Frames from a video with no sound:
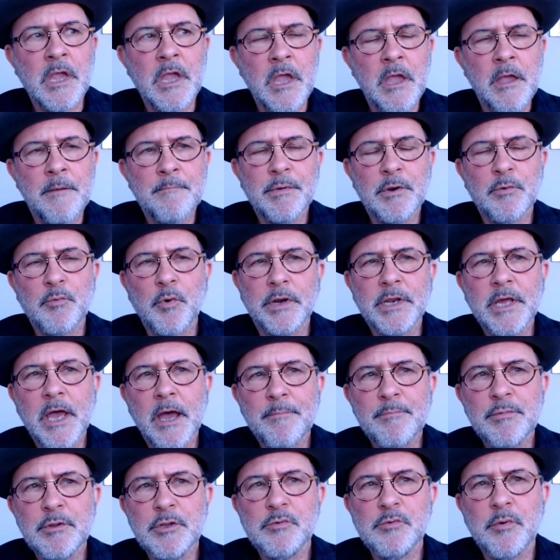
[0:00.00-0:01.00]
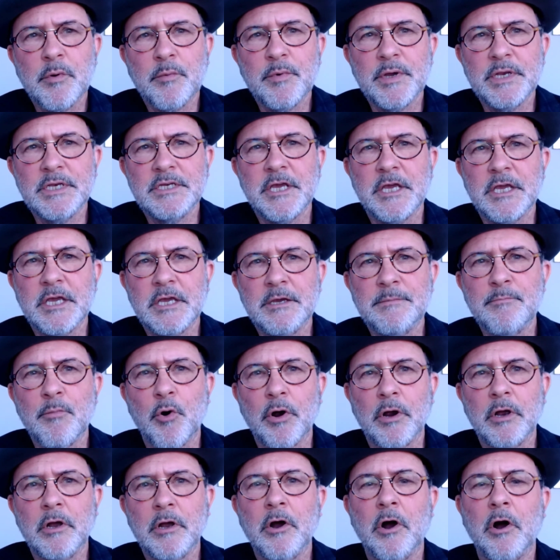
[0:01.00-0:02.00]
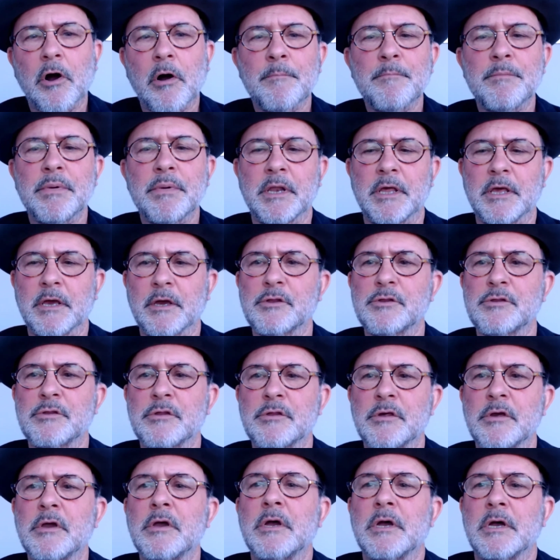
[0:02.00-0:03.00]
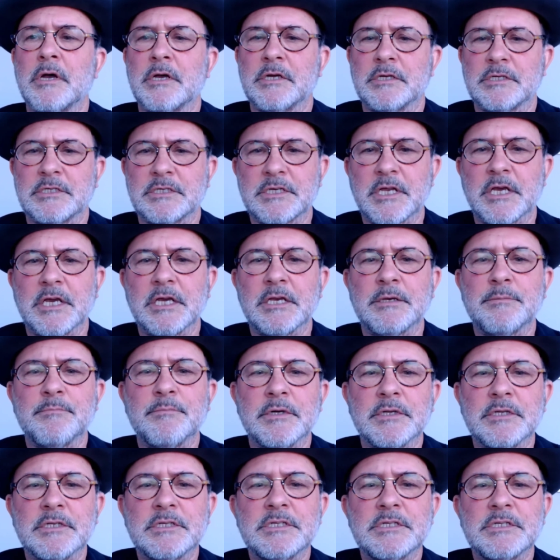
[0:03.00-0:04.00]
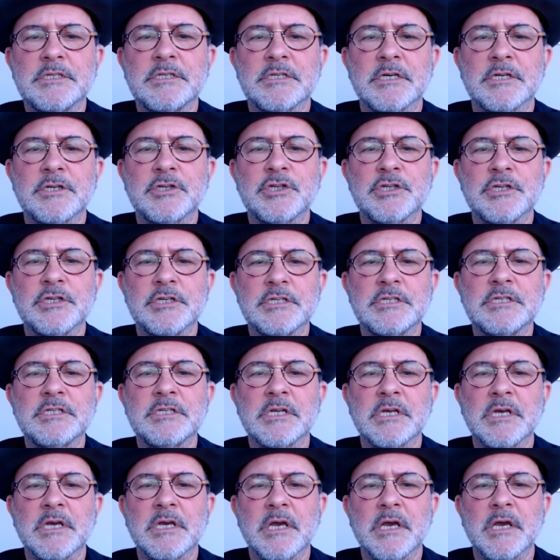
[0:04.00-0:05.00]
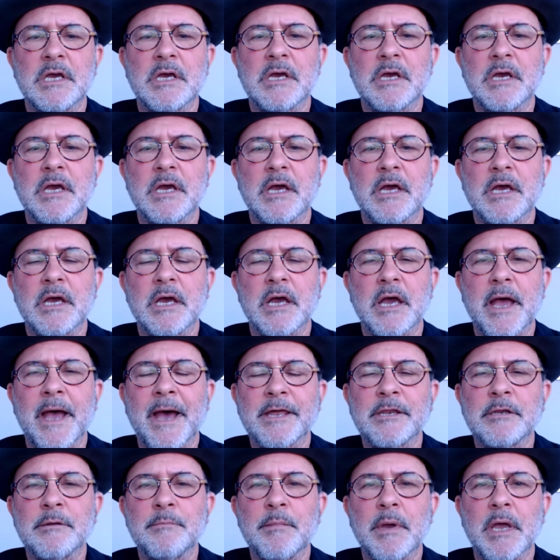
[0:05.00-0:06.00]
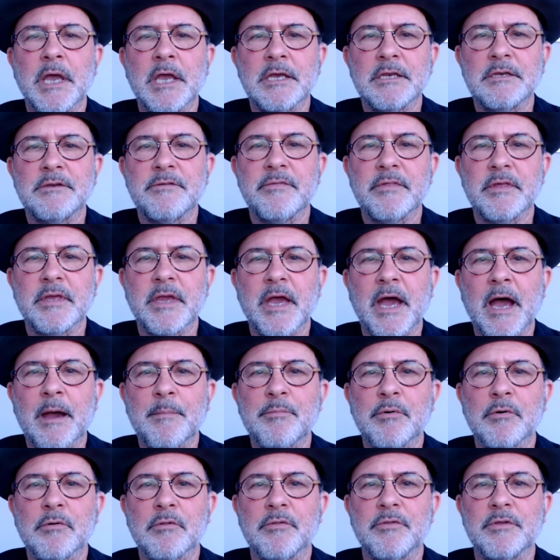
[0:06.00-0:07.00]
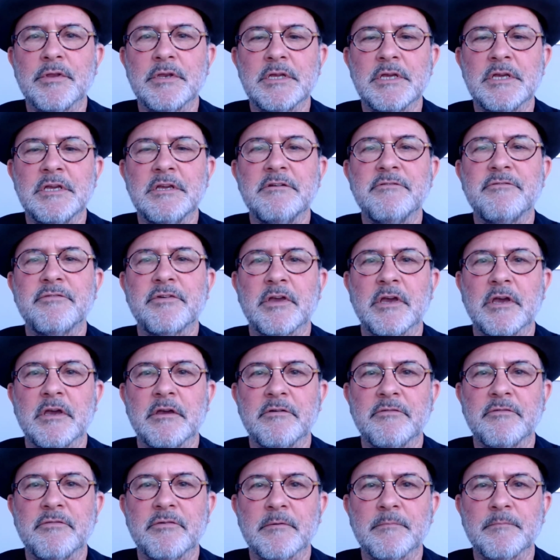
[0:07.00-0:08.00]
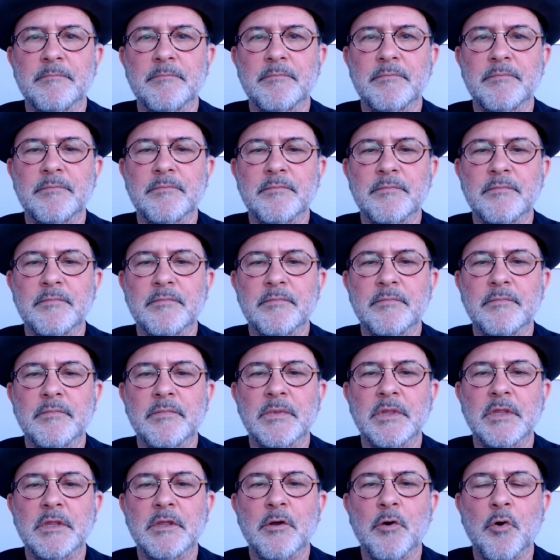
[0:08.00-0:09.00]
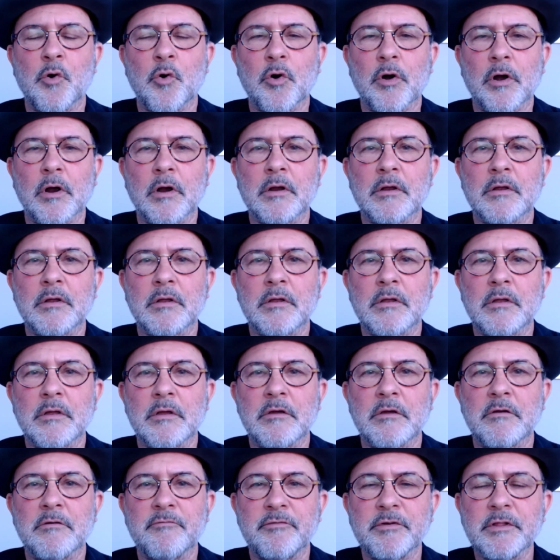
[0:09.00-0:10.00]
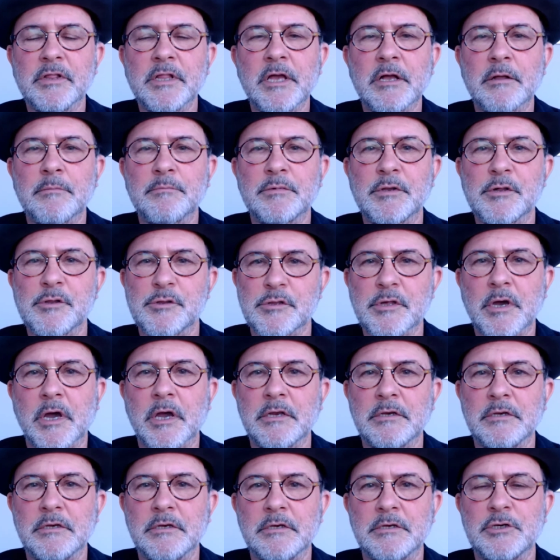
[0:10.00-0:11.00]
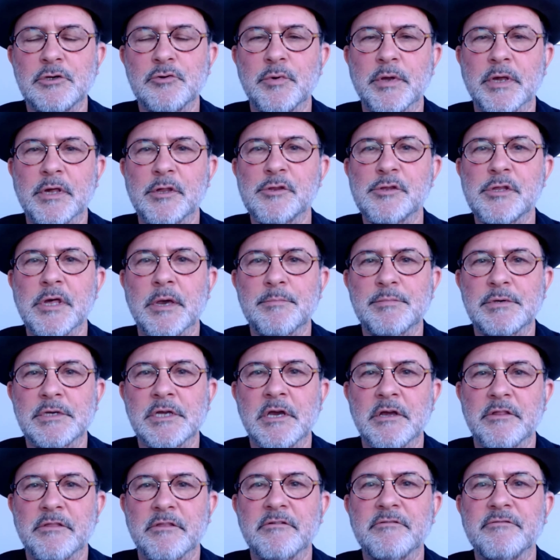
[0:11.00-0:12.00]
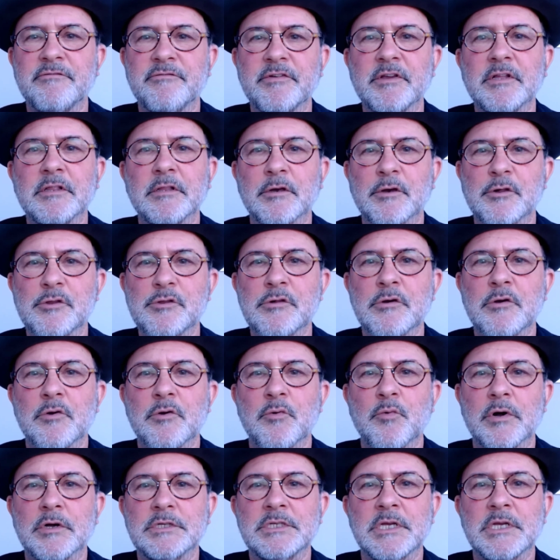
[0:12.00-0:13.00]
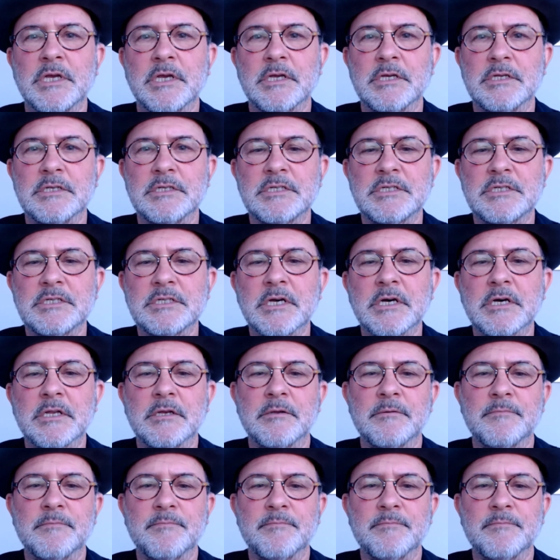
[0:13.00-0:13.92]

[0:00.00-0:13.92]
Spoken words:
But what happens when we take more complex statements, such as Adam ate the apple that Eve gave him, or Wilhelm decided to accept that Felix was his son?